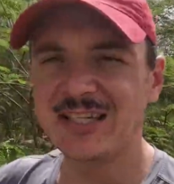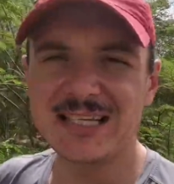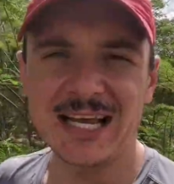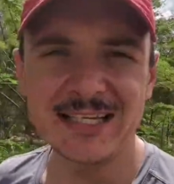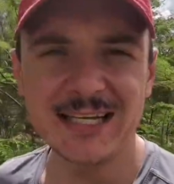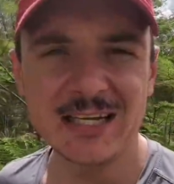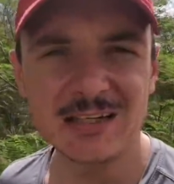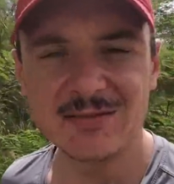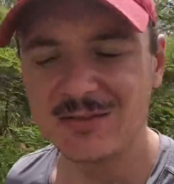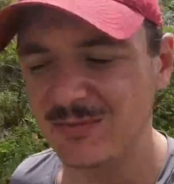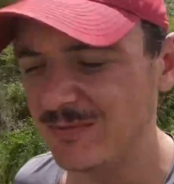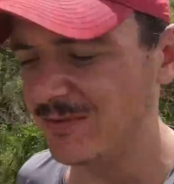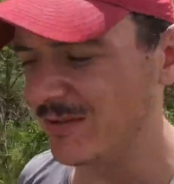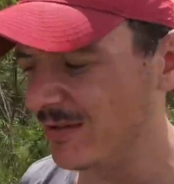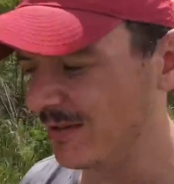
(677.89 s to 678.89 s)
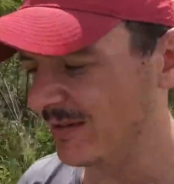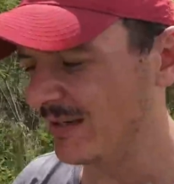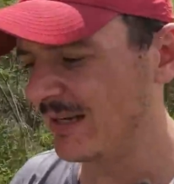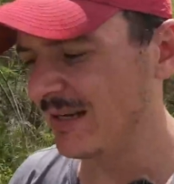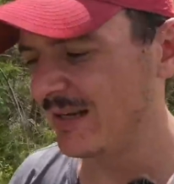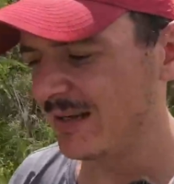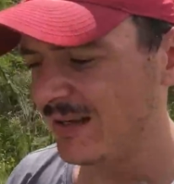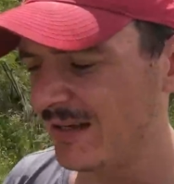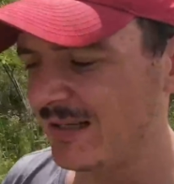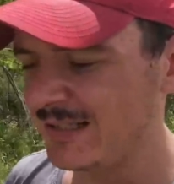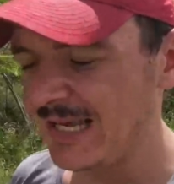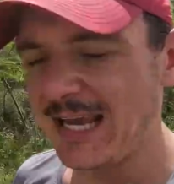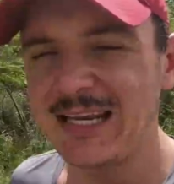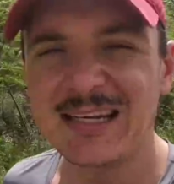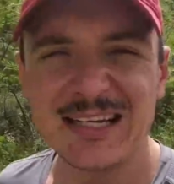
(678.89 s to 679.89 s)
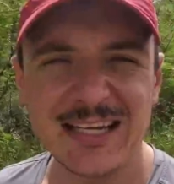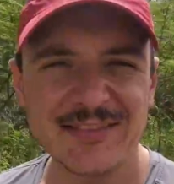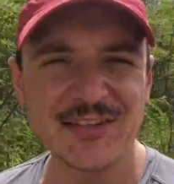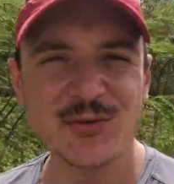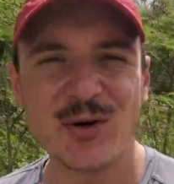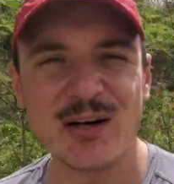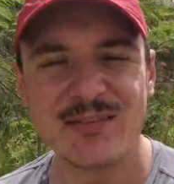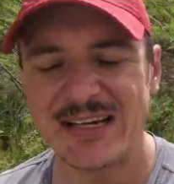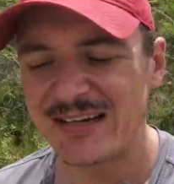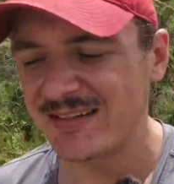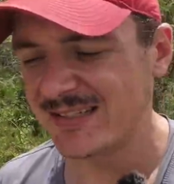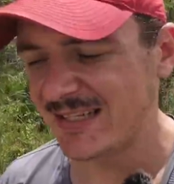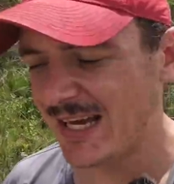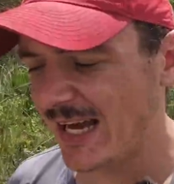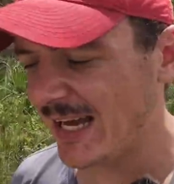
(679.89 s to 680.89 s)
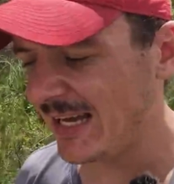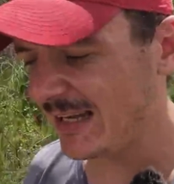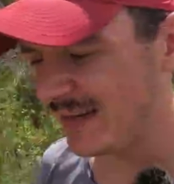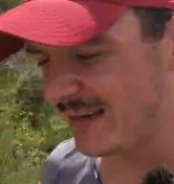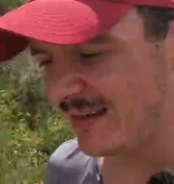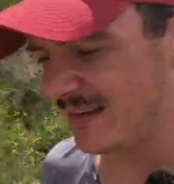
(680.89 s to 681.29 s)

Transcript: take care of them for 10, 11, 12 hours a day,